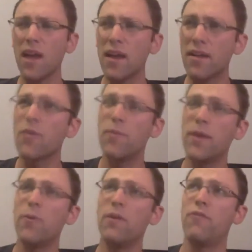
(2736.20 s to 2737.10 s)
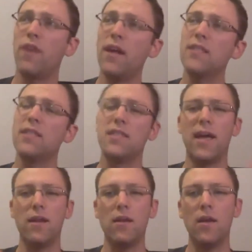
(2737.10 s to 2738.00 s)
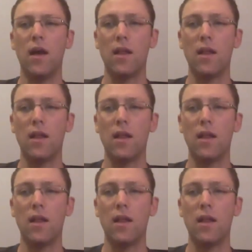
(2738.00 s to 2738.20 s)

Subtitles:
Another big one for us is that a